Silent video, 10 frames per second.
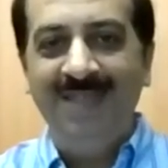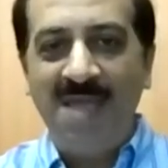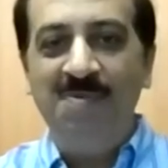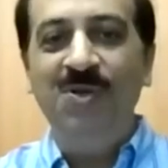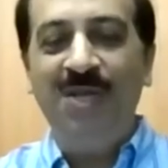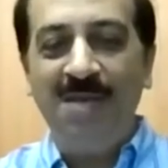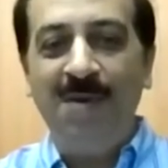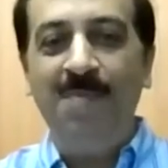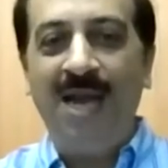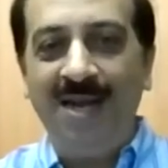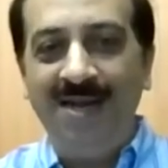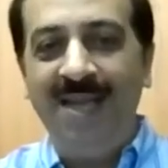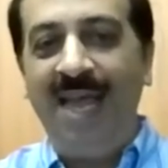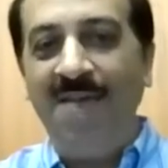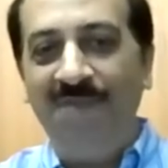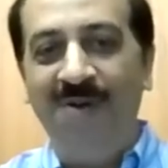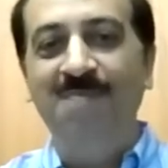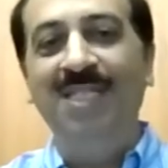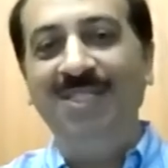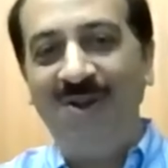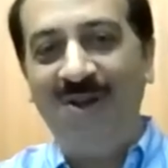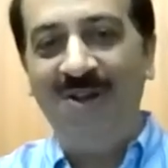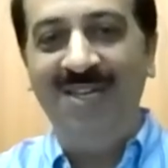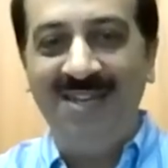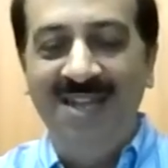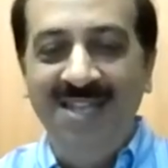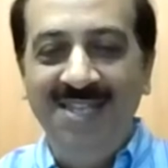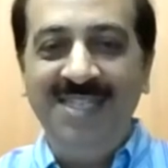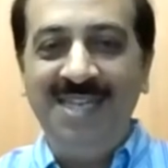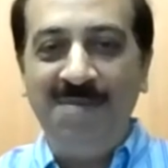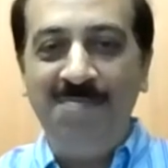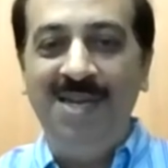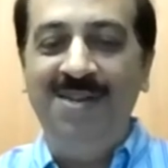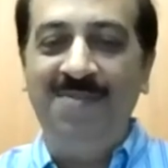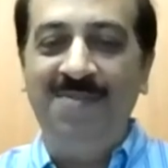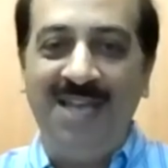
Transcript: able to keep our brand alive for a much longer sustained period of